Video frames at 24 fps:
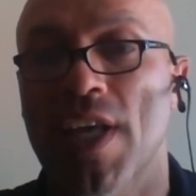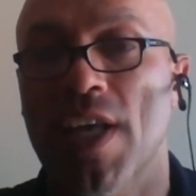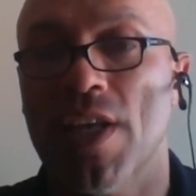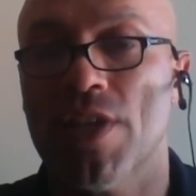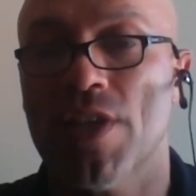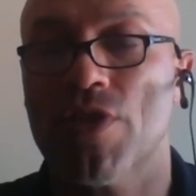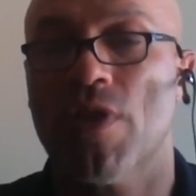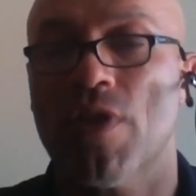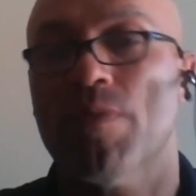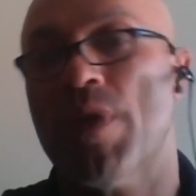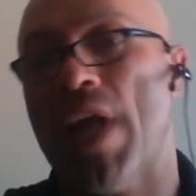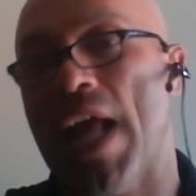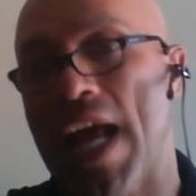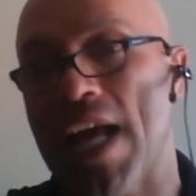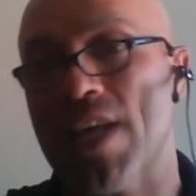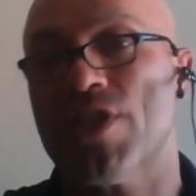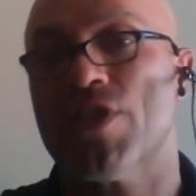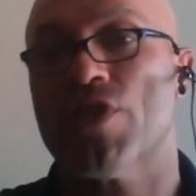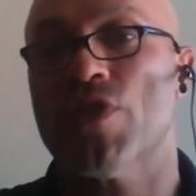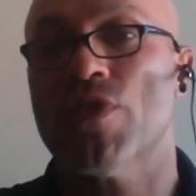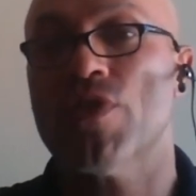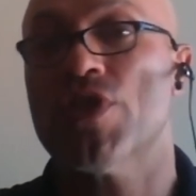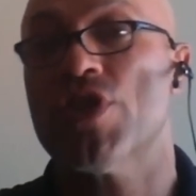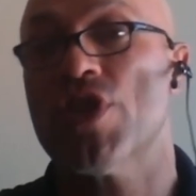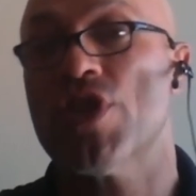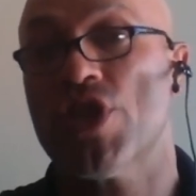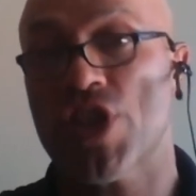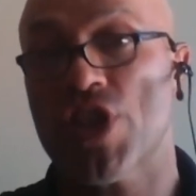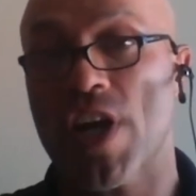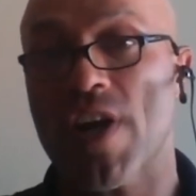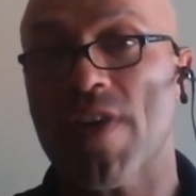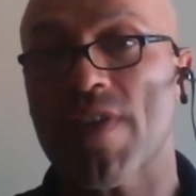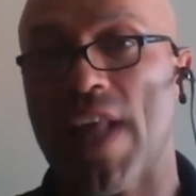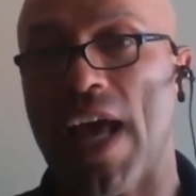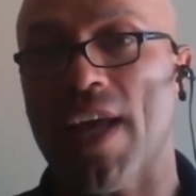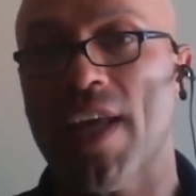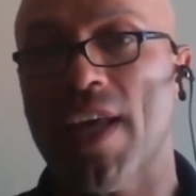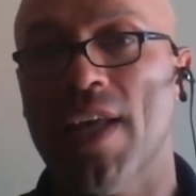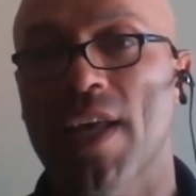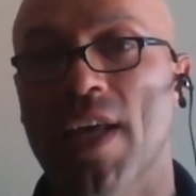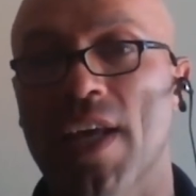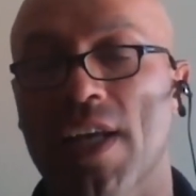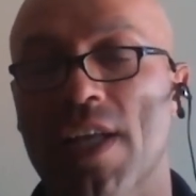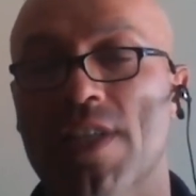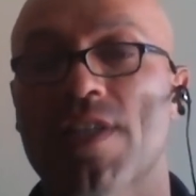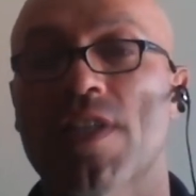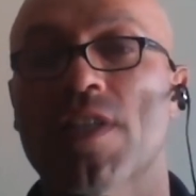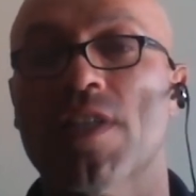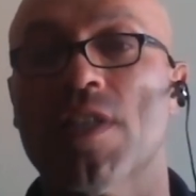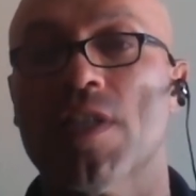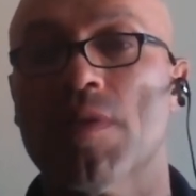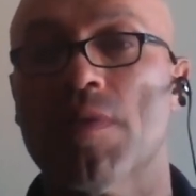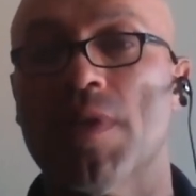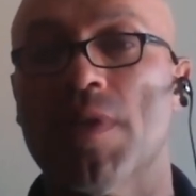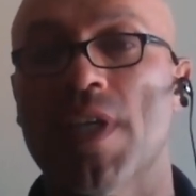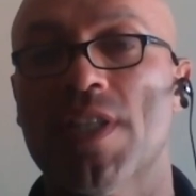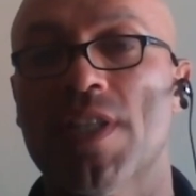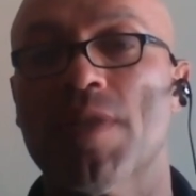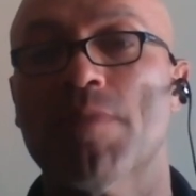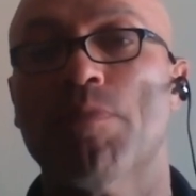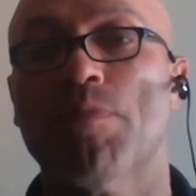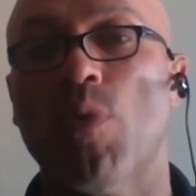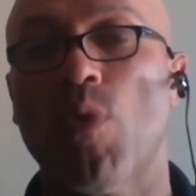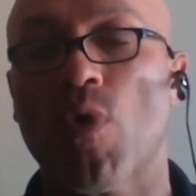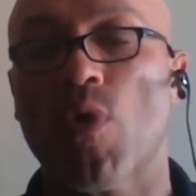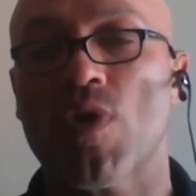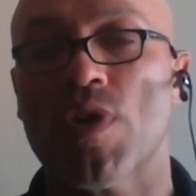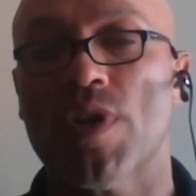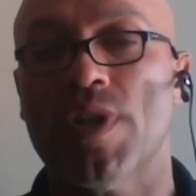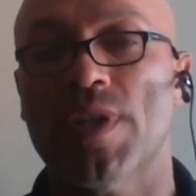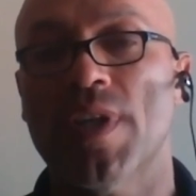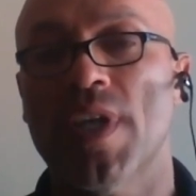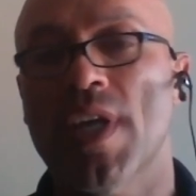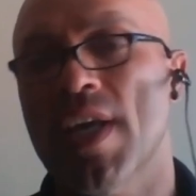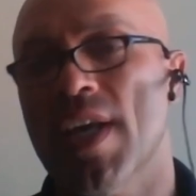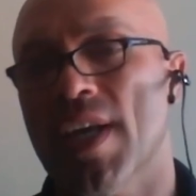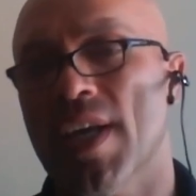So I'm going to ask students to share that because it's important.